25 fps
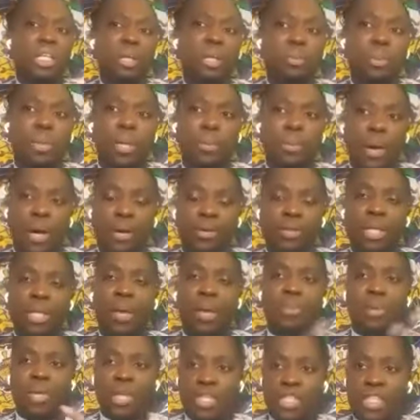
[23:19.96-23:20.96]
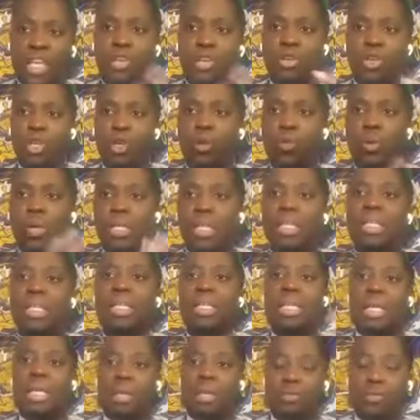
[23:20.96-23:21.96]
little bit about that because I know you want to
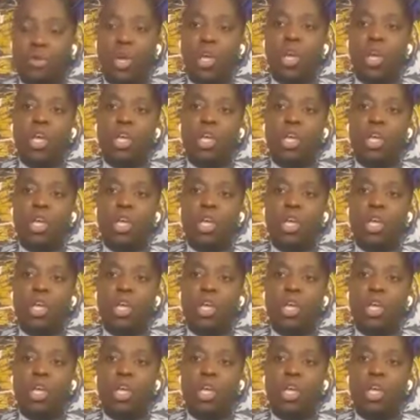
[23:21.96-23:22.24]
leave